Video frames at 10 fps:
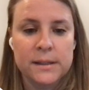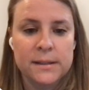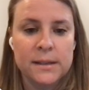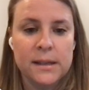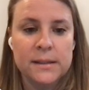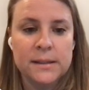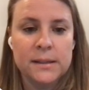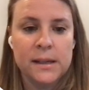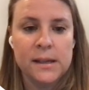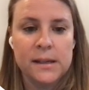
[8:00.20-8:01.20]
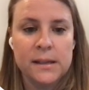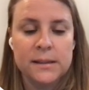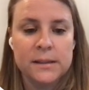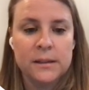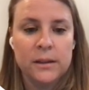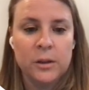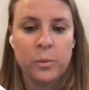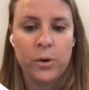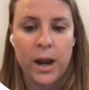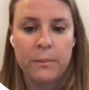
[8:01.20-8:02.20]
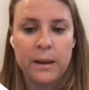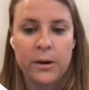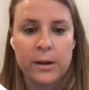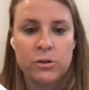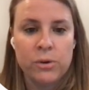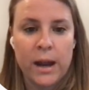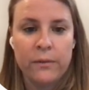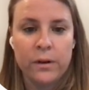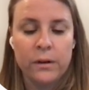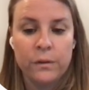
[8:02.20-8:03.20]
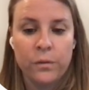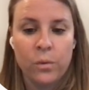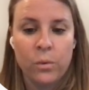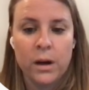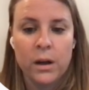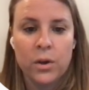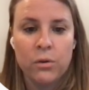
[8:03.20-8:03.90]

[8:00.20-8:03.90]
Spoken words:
resistance is the primary driver for